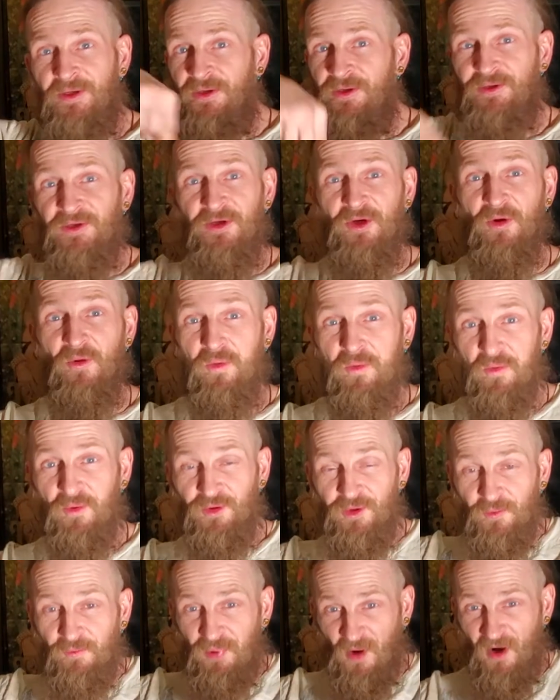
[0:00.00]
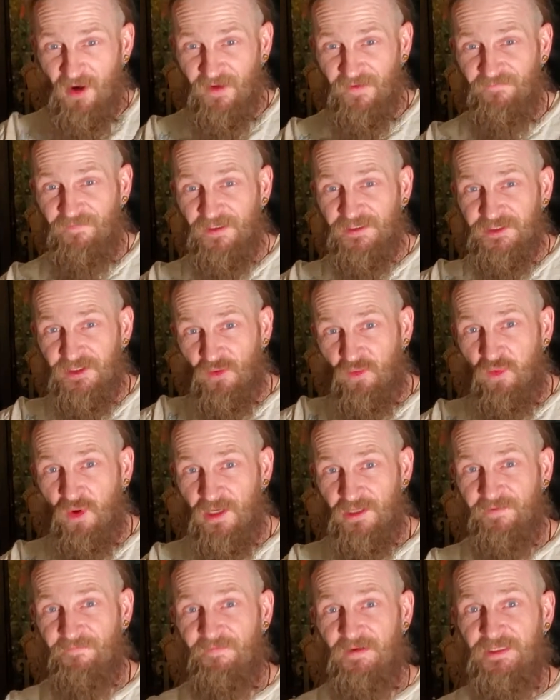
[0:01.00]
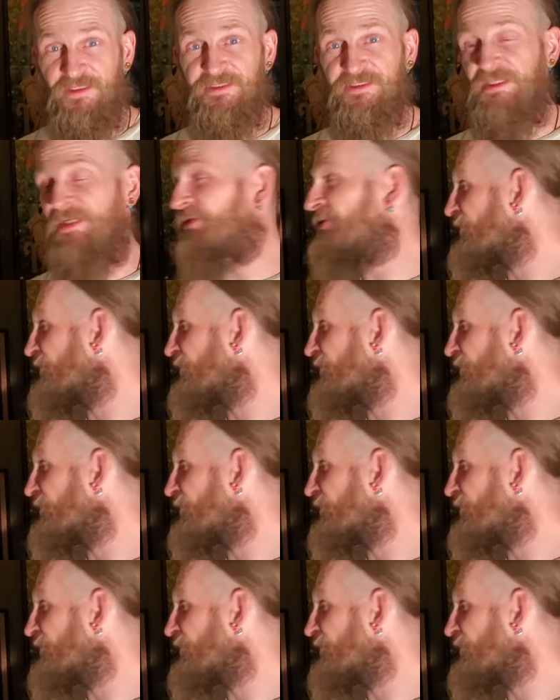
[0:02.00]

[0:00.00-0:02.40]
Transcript: you're part of us. You're one of us, and